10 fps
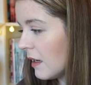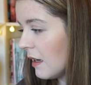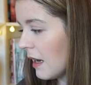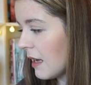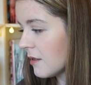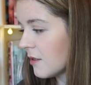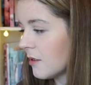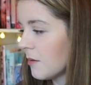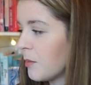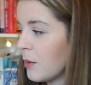the
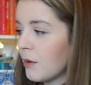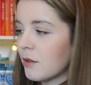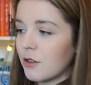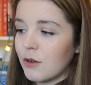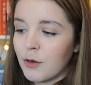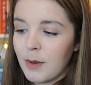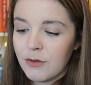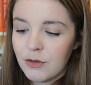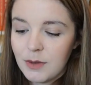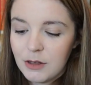last book to talk
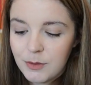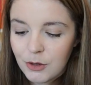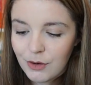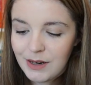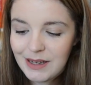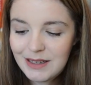about from Illumicrate